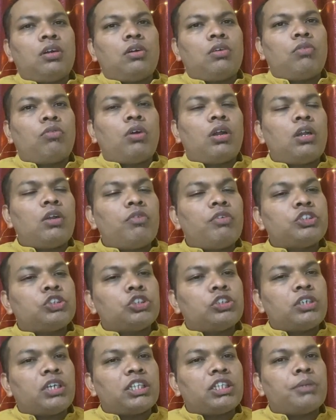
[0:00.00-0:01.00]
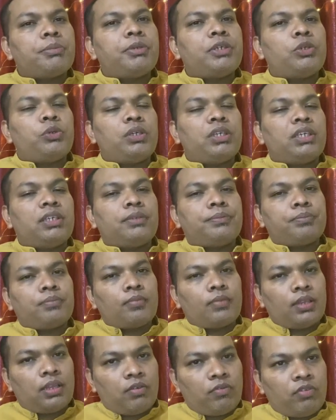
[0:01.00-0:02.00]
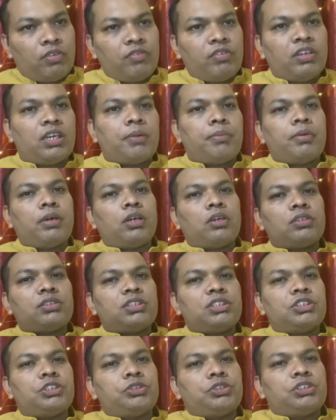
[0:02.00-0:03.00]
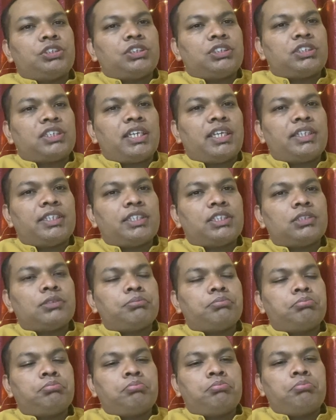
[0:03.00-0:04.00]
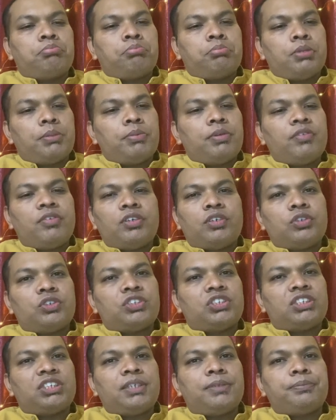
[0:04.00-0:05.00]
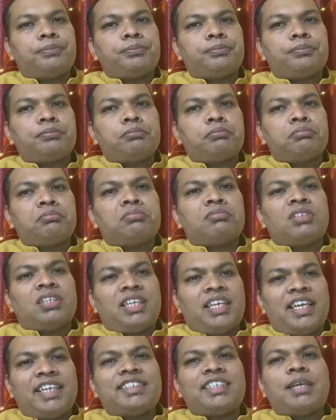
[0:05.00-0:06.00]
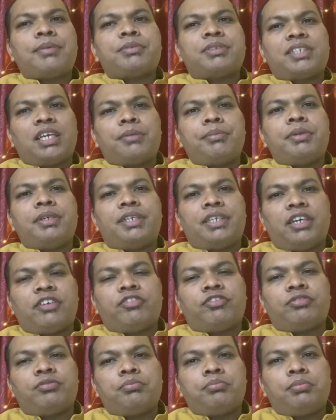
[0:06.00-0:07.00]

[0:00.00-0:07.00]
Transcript: What we should rather be doing when we come across situations like this, maybe we could say, exams can be tough.